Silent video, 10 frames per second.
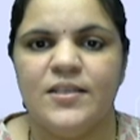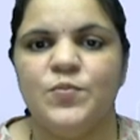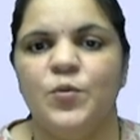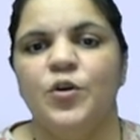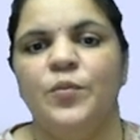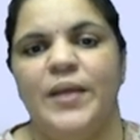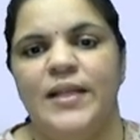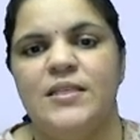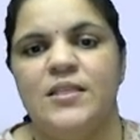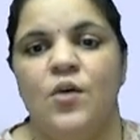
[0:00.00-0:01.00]
mode
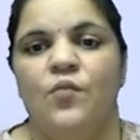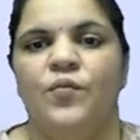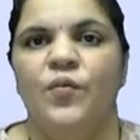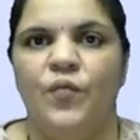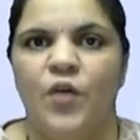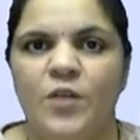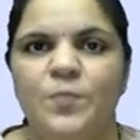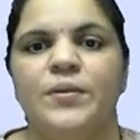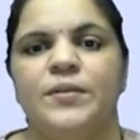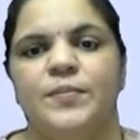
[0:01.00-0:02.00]
means for what
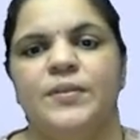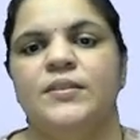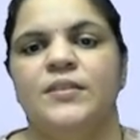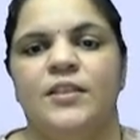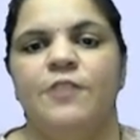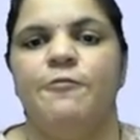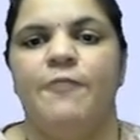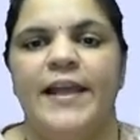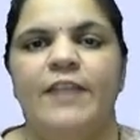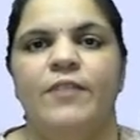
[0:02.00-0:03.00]
purpose the
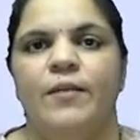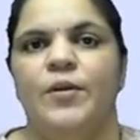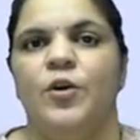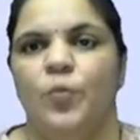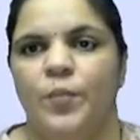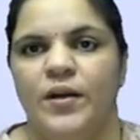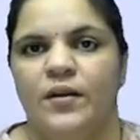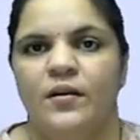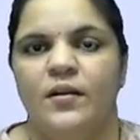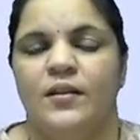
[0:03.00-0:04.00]
file will be opened.
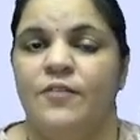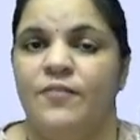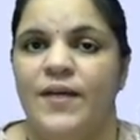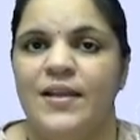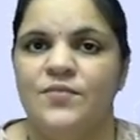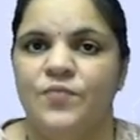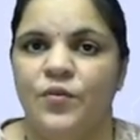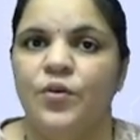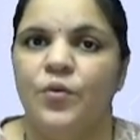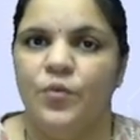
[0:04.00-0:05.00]
The file is
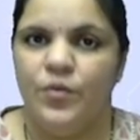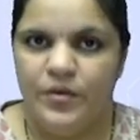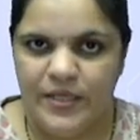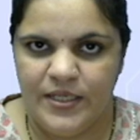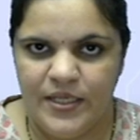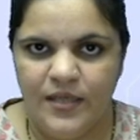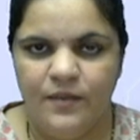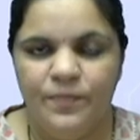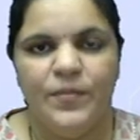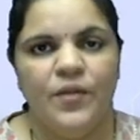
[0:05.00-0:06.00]
for reading,
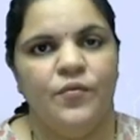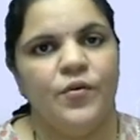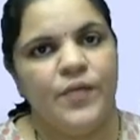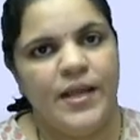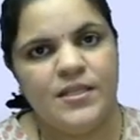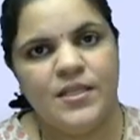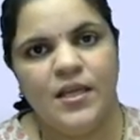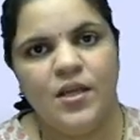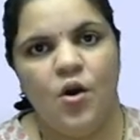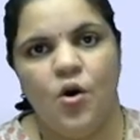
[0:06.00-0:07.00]
for
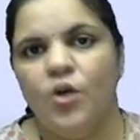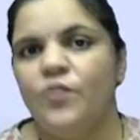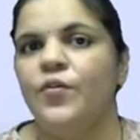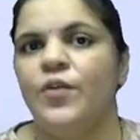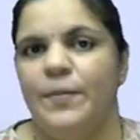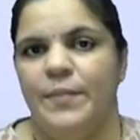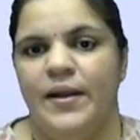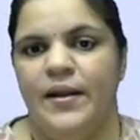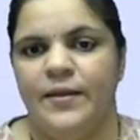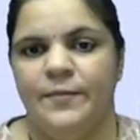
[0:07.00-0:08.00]
writing or for appending.